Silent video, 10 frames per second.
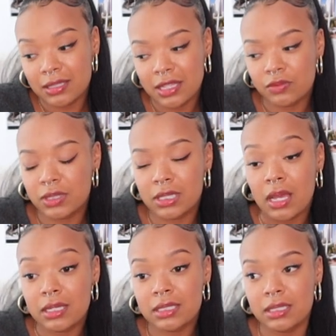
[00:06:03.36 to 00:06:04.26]
That's what
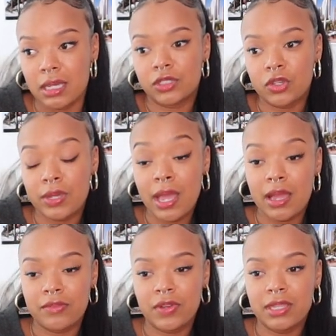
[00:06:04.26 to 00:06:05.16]
sucks. So yeah,
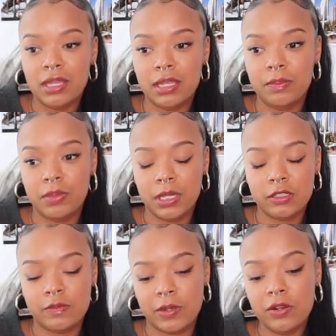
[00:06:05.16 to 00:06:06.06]
I find that like
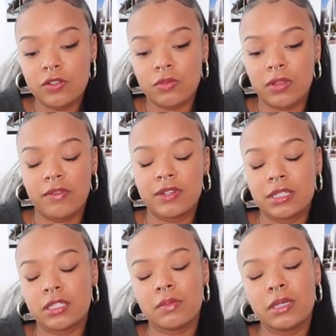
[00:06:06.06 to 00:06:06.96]
being spiritual ever
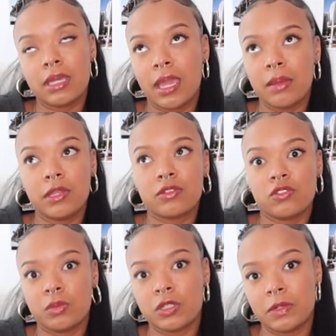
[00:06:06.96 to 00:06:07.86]
since I became like a
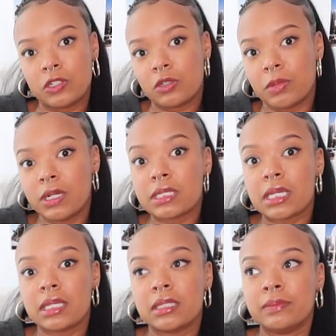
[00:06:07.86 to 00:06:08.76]
super spiritual
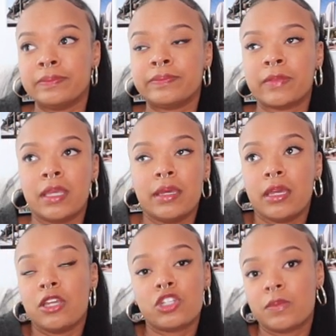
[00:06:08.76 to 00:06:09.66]
person,
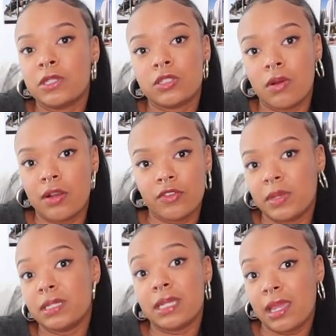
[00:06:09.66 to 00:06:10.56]
it's just been so hard for
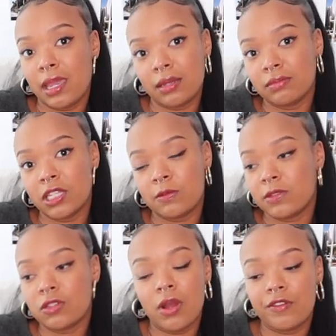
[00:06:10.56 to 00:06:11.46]
me to date. It's
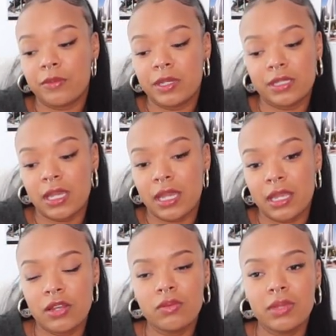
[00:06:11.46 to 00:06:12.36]
been so hard for me to
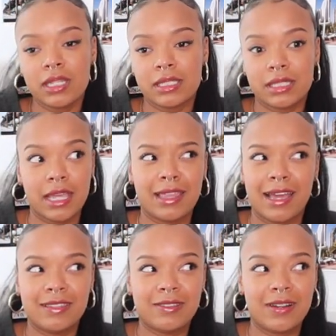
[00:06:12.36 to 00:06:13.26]
date. I don't like to say
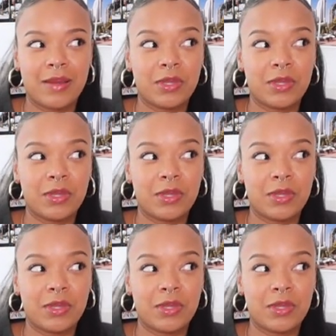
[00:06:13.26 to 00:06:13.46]
that, sorry.